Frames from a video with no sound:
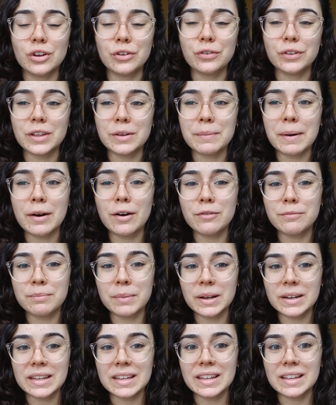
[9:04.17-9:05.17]
for the amount of
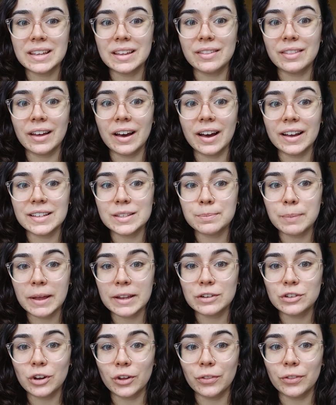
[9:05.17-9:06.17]
money that I
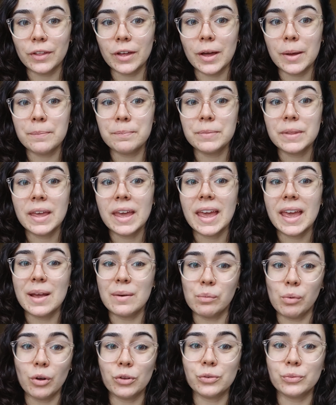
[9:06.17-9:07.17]
spent on them,
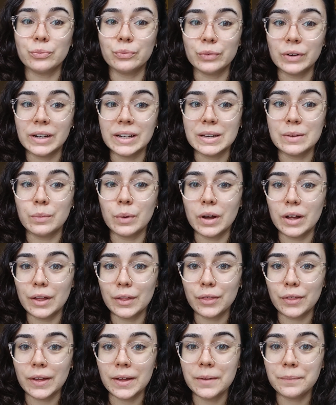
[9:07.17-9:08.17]
it wasn't really
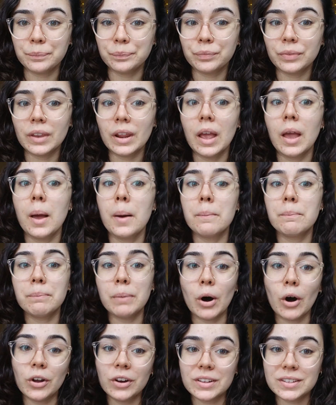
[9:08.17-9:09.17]
worth it.
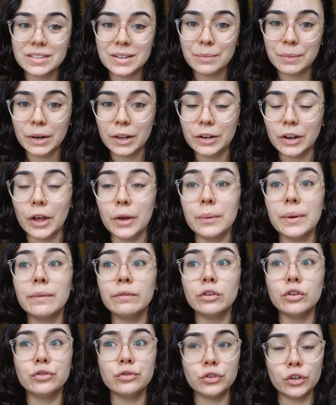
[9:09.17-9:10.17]
But on a similar note,
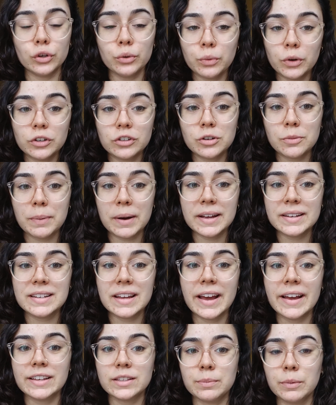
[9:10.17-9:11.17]
if you do want to buy
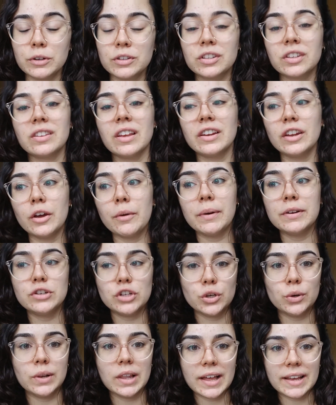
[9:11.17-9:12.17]
textbooks, because I know I
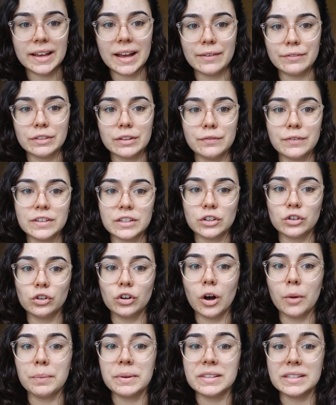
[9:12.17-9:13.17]
do like having the physical
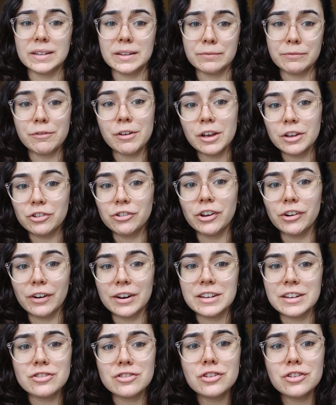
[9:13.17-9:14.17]
copies, and in first year I
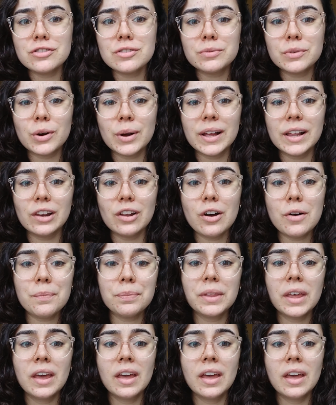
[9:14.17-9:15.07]
did use them quite a lot,